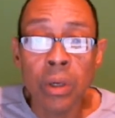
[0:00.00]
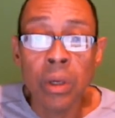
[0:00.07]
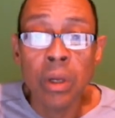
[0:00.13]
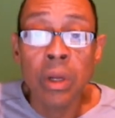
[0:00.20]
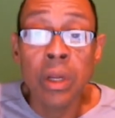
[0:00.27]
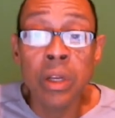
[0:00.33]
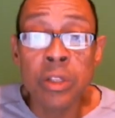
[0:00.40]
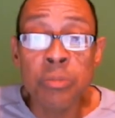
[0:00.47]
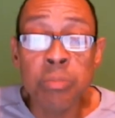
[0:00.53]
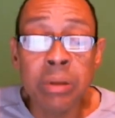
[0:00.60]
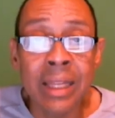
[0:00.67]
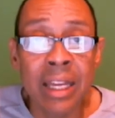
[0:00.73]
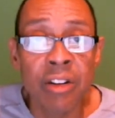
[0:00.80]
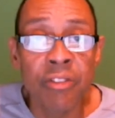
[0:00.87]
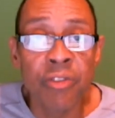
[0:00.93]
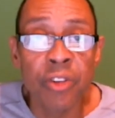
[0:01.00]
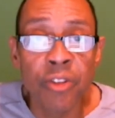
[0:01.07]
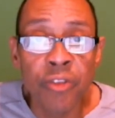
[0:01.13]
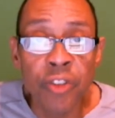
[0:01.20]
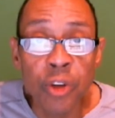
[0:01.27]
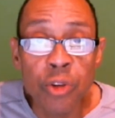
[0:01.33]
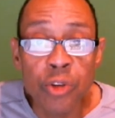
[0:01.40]
is plan for the
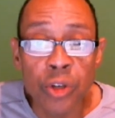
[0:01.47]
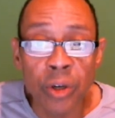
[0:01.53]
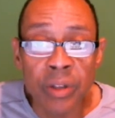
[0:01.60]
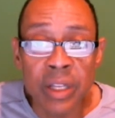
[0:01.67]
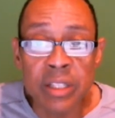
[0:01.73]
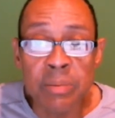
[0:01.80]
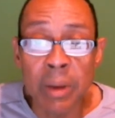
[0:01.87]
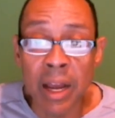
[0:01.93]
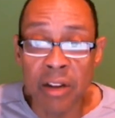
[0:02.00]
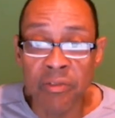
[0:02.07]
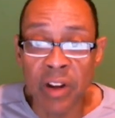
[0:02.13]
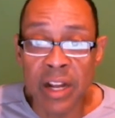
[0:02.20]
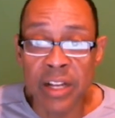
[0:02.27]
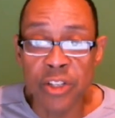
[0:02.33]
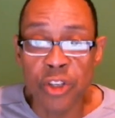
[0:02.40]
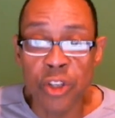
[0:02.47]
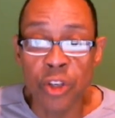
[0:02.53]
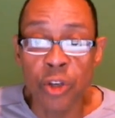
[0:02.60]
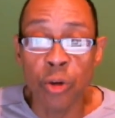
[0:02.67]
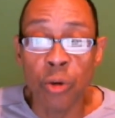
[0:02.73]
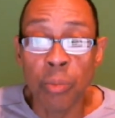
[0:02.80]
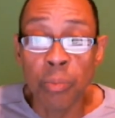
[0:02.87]
future. That's my advice to
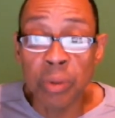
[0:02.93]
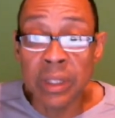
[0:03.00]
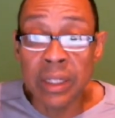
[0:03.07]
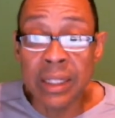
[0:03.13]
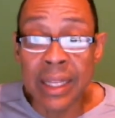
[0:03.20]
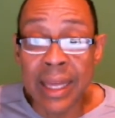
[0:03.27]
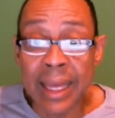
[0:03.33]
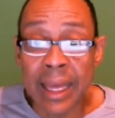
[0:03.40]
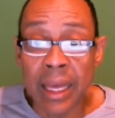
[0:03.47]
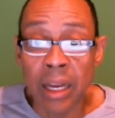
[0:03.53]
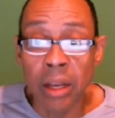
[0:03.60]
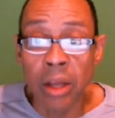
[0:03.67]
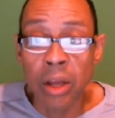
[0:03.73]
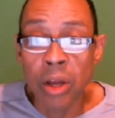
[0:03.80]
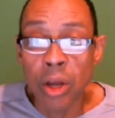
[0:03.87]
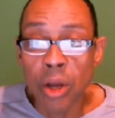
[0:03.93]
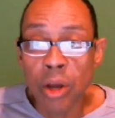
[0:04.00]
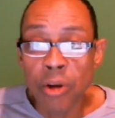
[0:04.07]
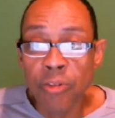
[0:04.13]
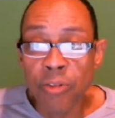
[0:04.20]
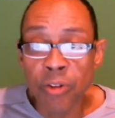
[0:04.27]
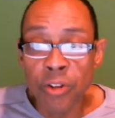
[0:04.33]
you. Plan
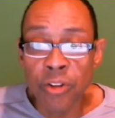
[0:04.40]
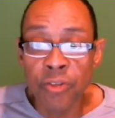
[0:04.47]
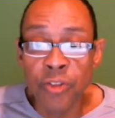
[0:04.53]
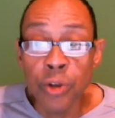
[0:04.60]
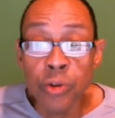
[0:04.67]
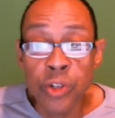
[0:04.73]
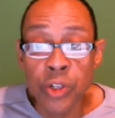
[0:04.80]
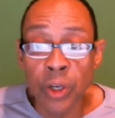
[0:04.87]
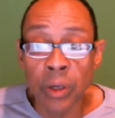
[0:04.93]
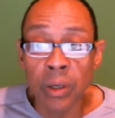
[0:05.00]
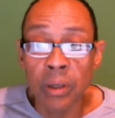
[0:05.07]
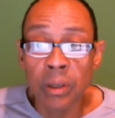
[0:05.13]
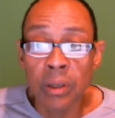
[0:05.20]
for the future.